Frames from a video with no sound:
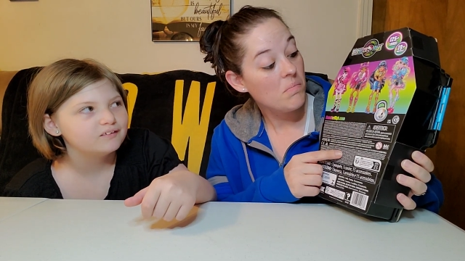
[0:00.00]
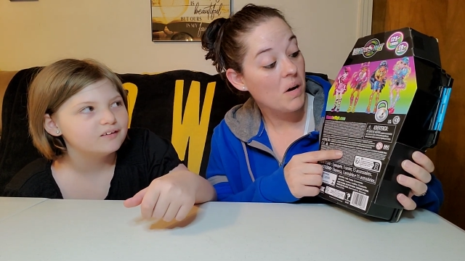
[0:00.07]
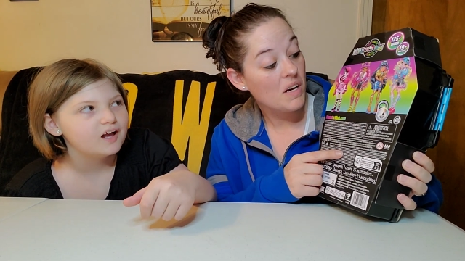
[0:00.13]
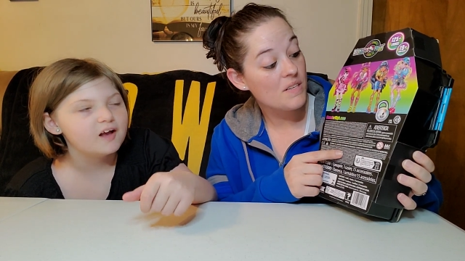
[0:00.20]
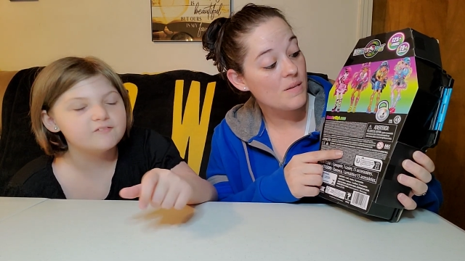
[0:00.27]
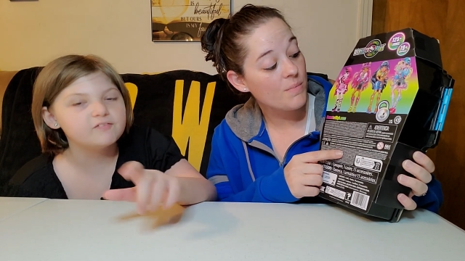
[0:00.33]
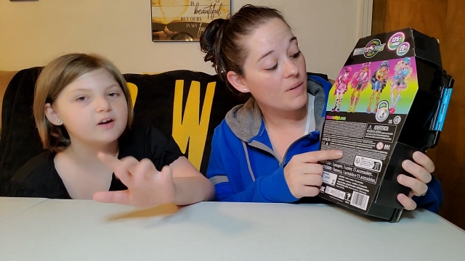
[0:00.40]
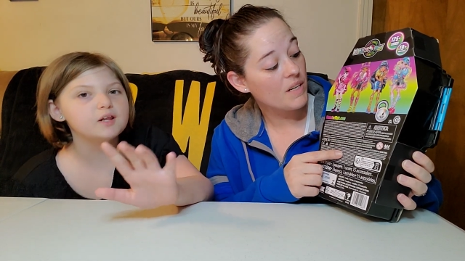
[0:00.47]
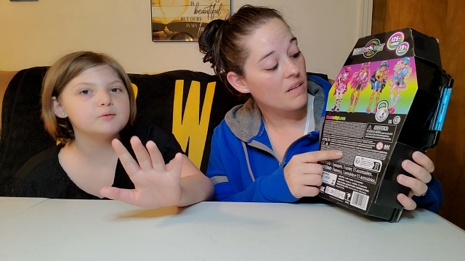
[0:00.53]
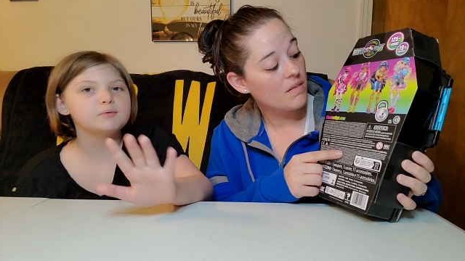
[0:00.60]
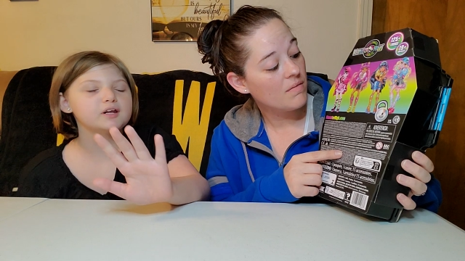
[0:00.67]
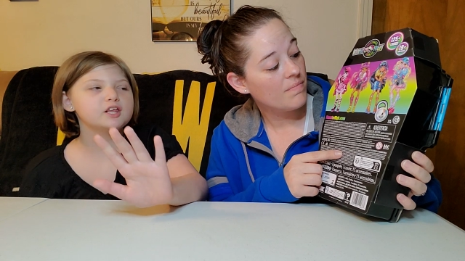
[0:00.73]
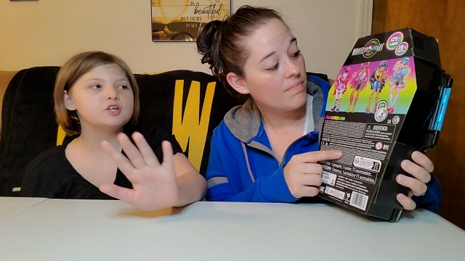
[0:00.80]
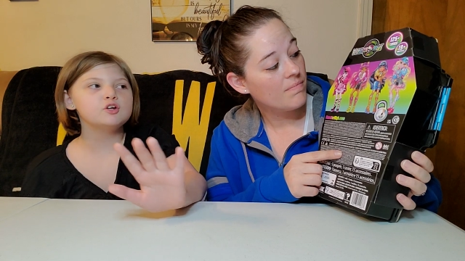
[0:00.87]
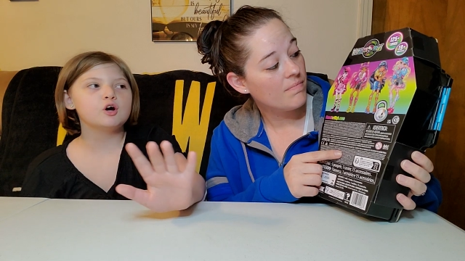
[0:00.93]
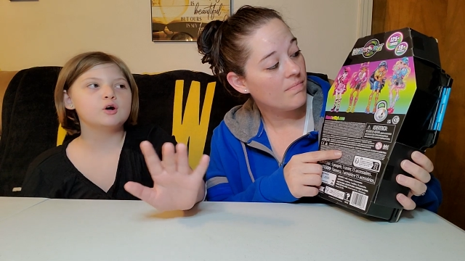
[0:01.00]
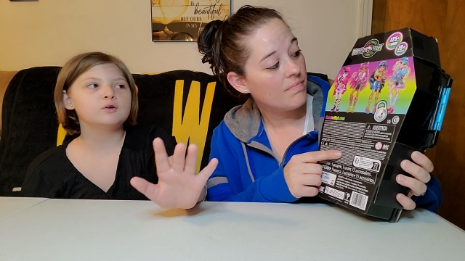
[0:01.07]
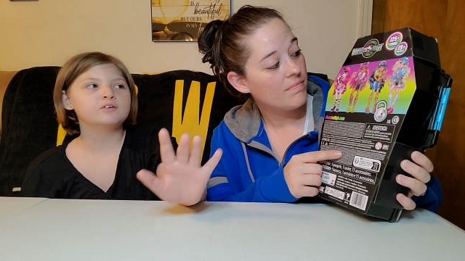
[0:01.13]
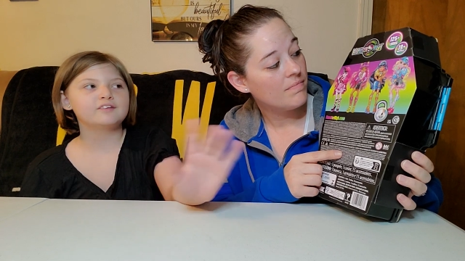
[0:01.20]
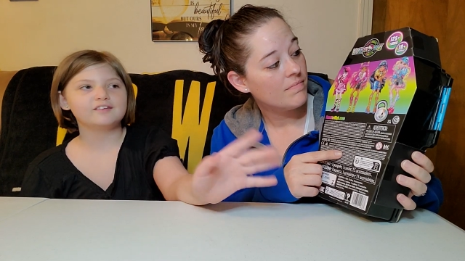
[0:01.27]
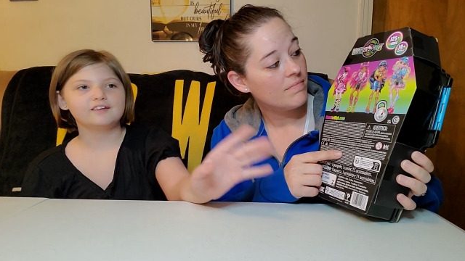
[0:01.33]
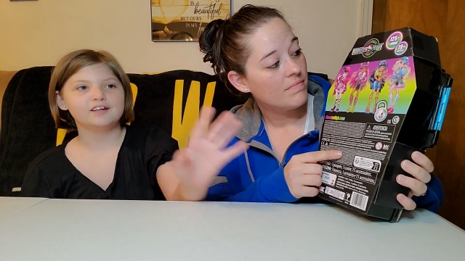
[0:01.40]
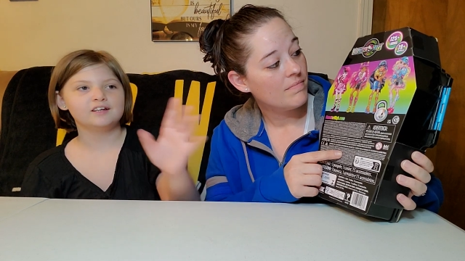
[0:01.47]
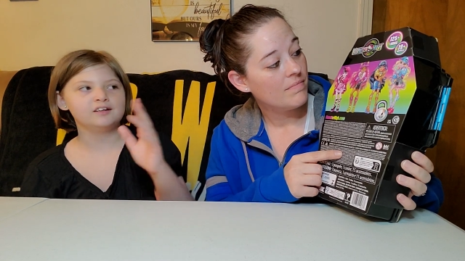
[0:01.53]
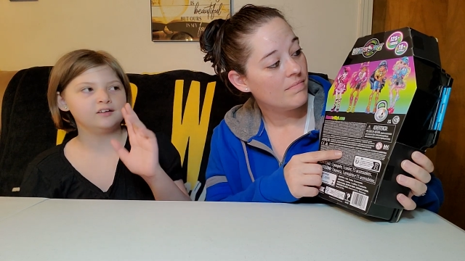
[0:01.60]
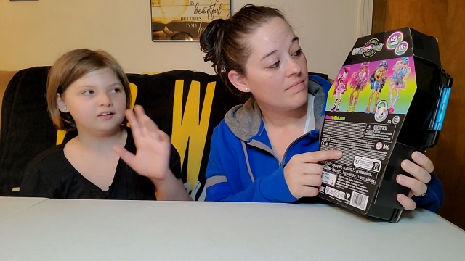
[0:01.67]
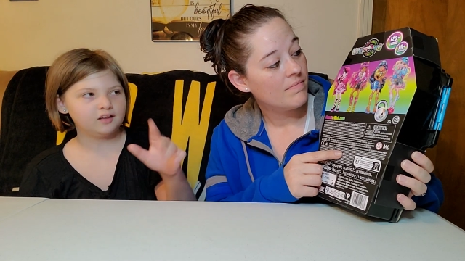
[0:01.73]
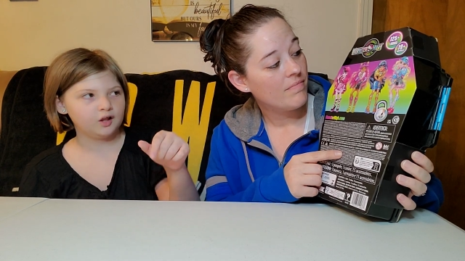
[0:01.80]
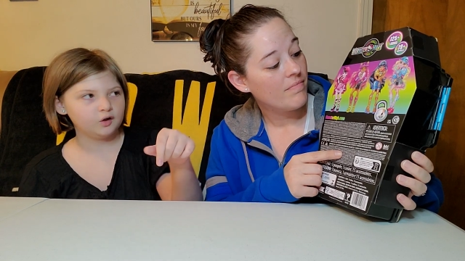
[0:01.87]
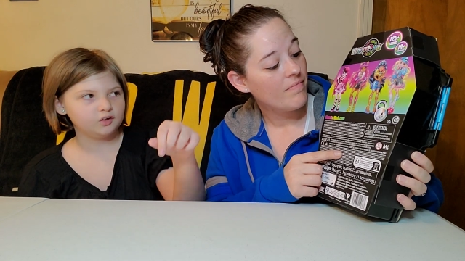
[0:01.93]
Speaker 1: Possible. If anybody knows,
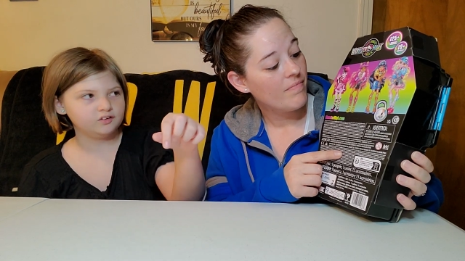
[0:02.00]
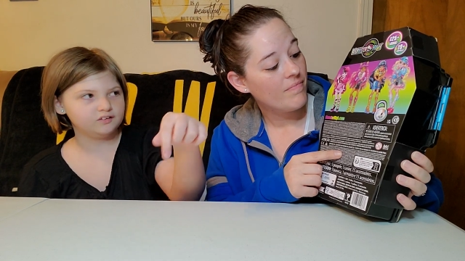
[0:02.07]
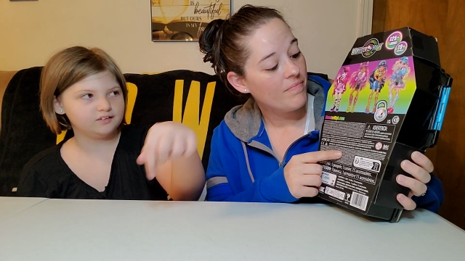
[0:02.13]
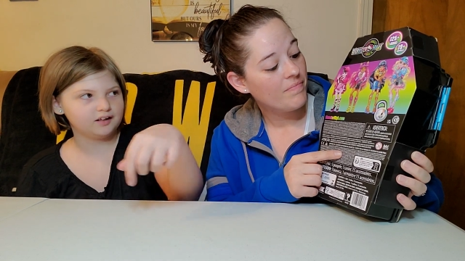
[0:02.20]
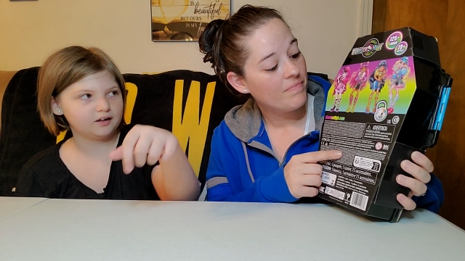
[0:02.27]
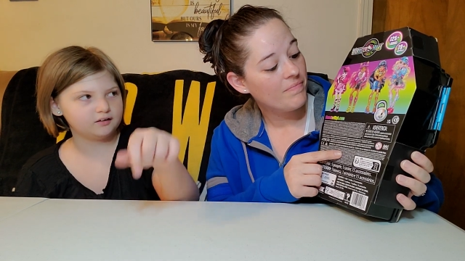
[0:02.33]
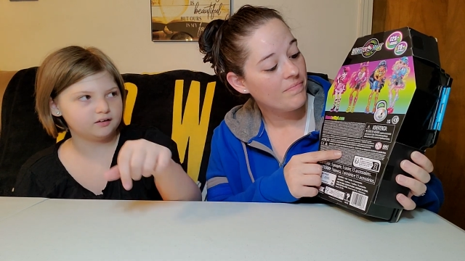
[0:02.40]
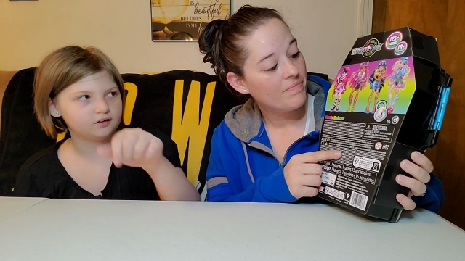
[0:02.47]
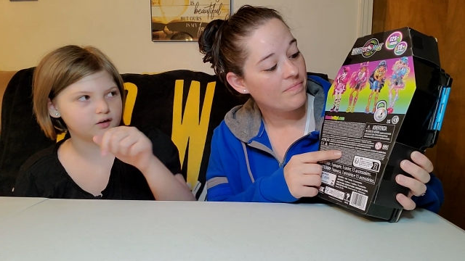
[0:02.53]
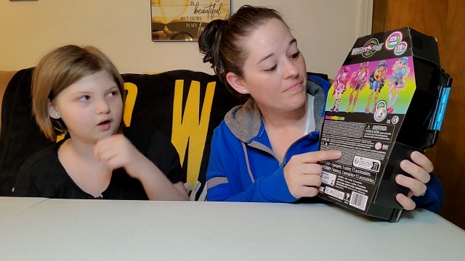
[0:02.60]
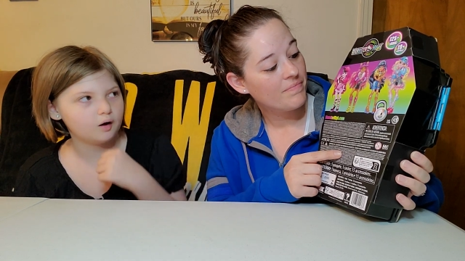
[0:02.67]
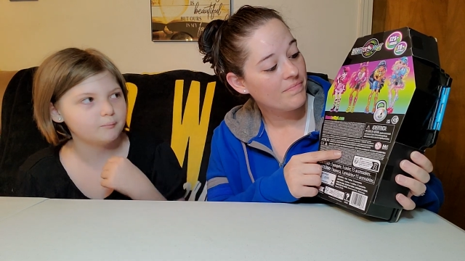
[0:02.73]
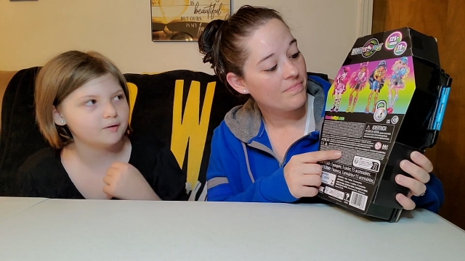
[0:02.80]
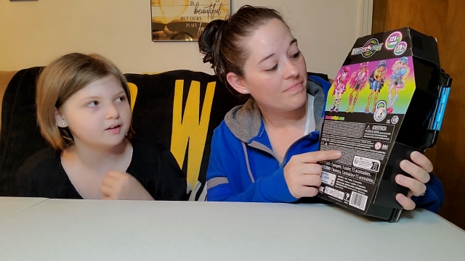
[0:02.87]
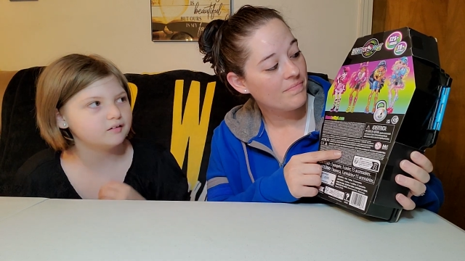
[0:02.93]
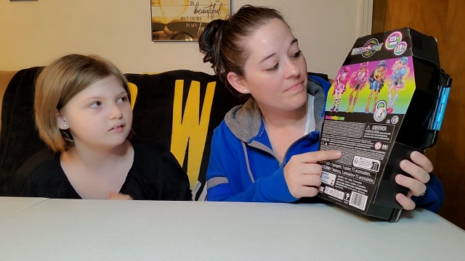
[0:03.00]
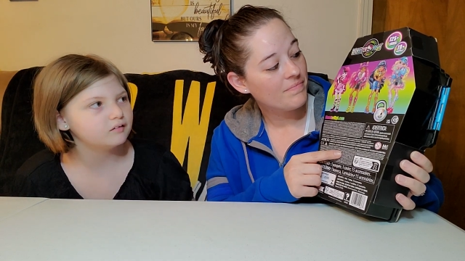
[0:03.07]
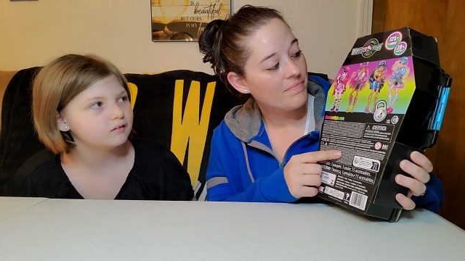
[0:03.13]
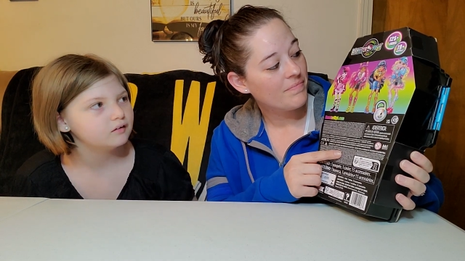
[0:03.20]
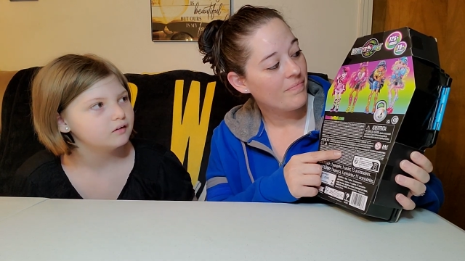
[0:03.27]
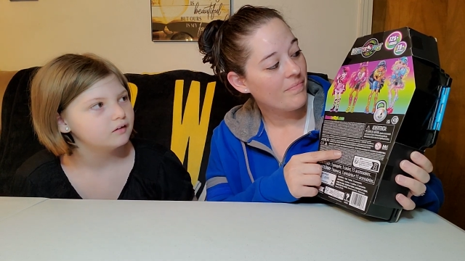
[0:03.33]
then tell us down in the comments.